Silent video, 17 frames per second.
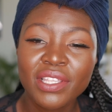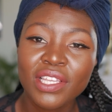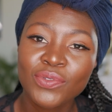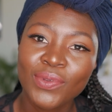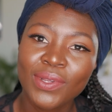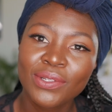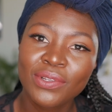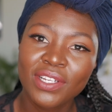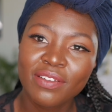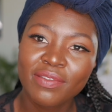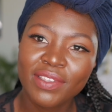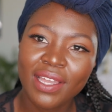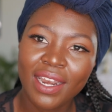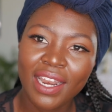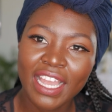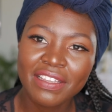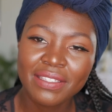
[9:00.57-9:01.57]
just want to live
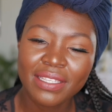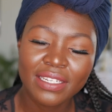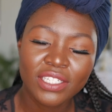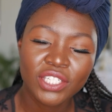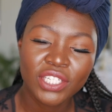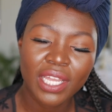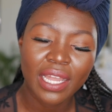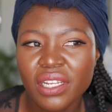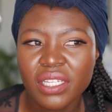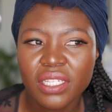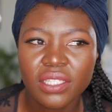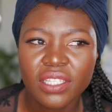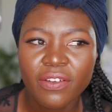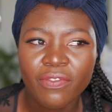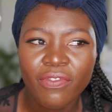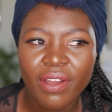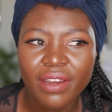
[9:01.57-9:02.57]
their lives and share.
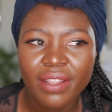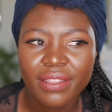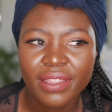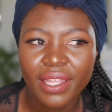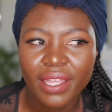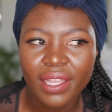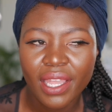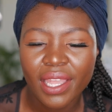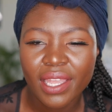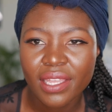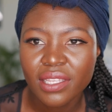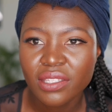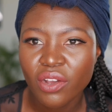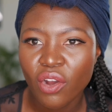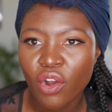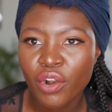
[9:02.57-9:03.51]
The funny thing is,